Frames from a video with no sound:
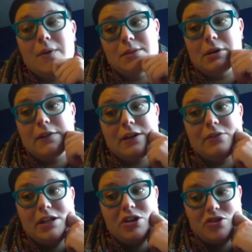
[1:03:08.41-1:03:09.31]
was the part that
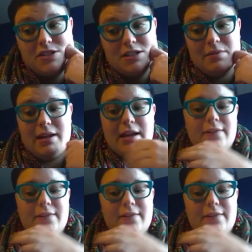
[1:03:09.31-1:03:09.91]
really interested me.